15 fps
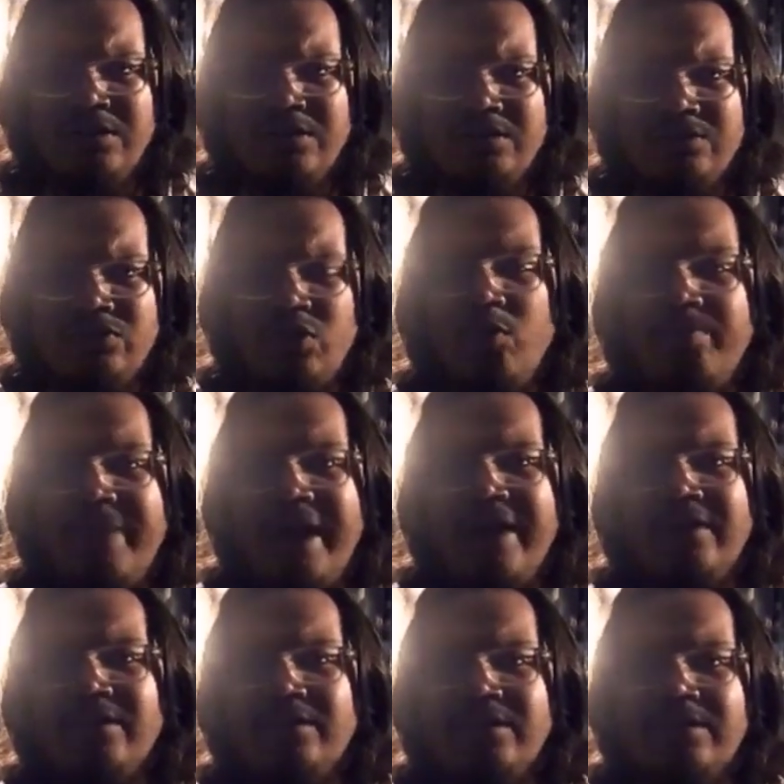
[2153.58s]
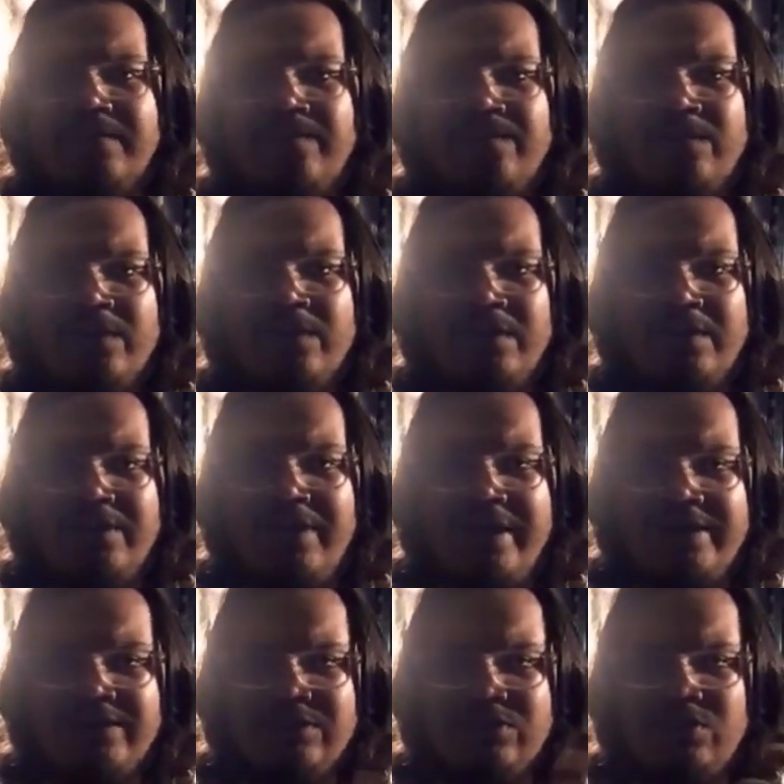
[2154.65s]
so badly that
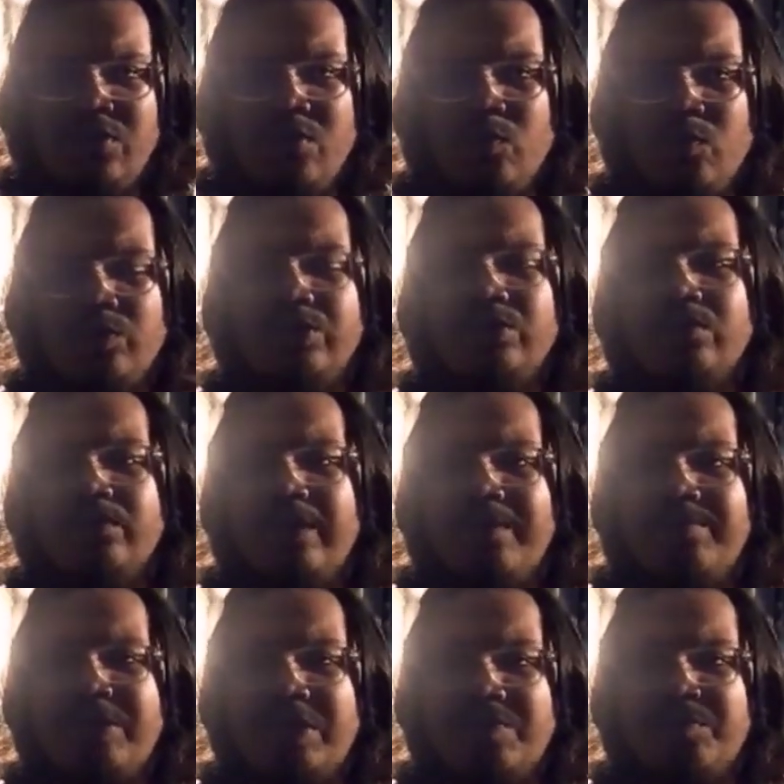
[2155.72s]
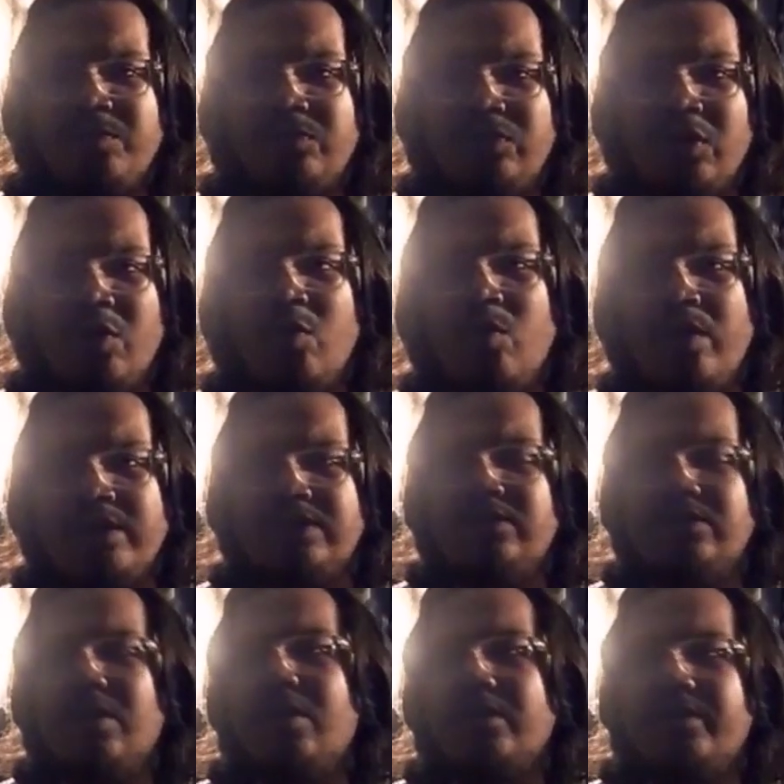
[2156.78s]
it's so real that people don't want to
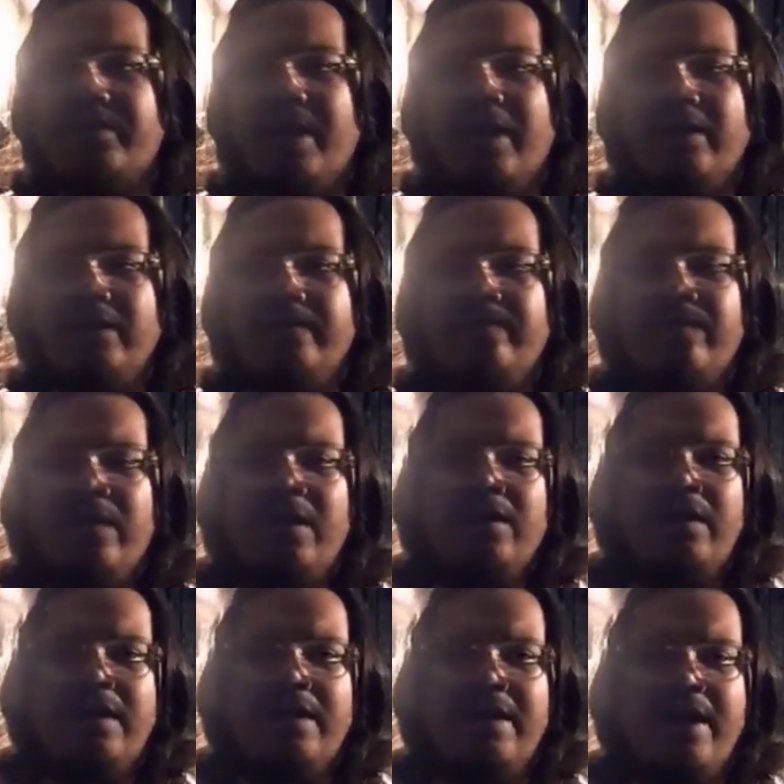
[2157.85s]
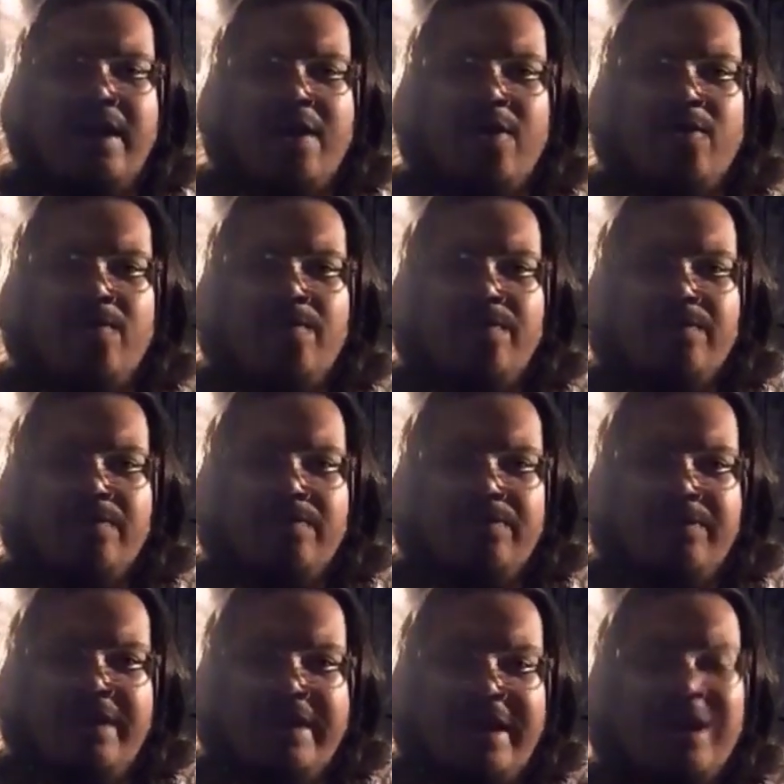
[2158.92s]
talk about it.
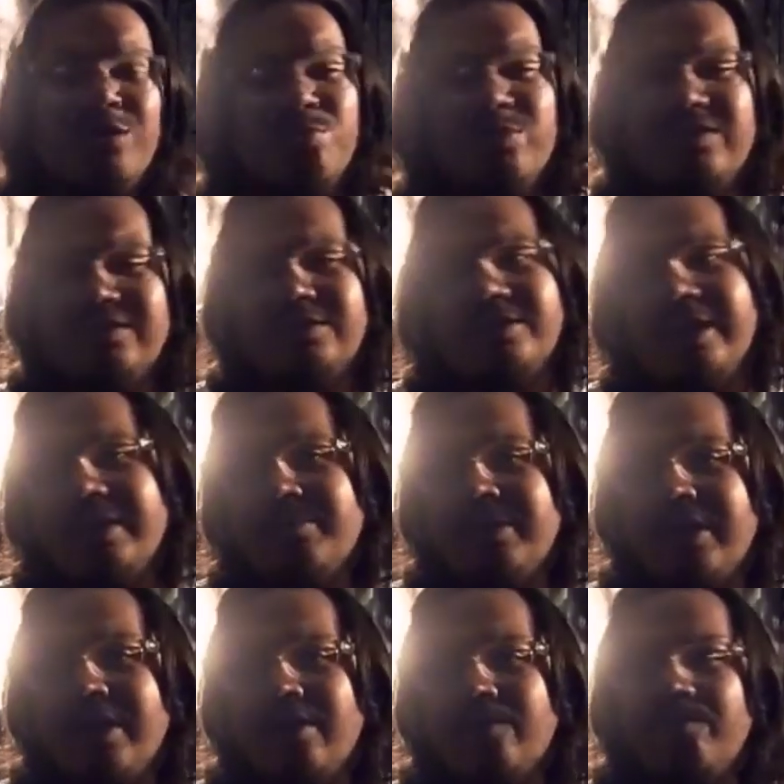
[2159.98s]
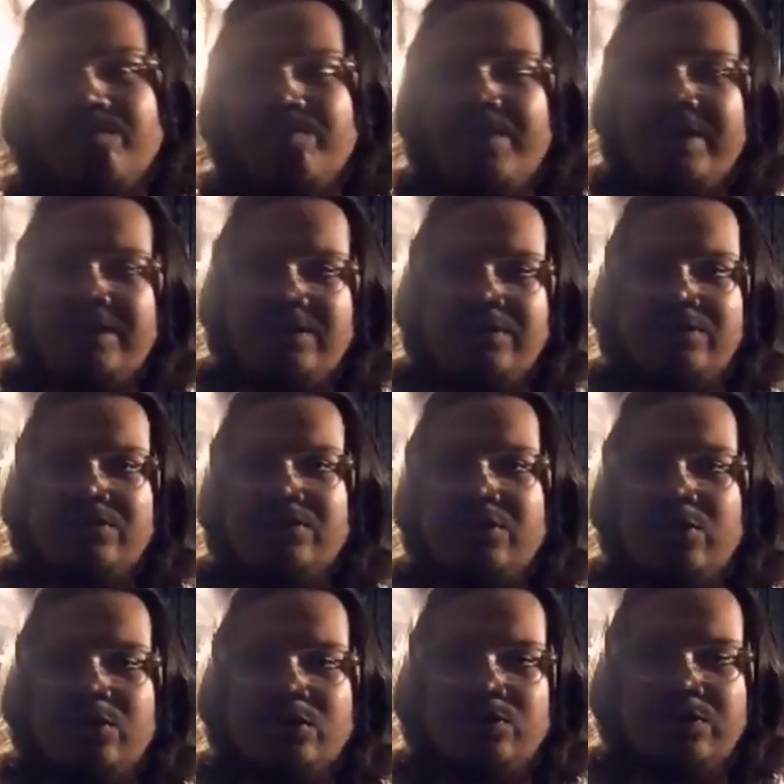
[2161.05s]
Now, they had to put the statement out many years
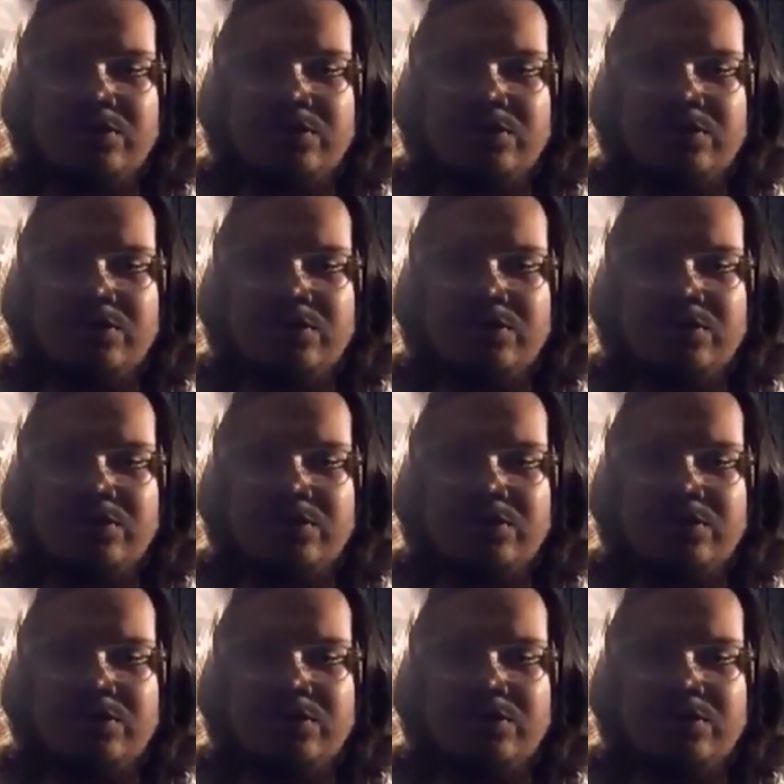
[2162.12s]
ago when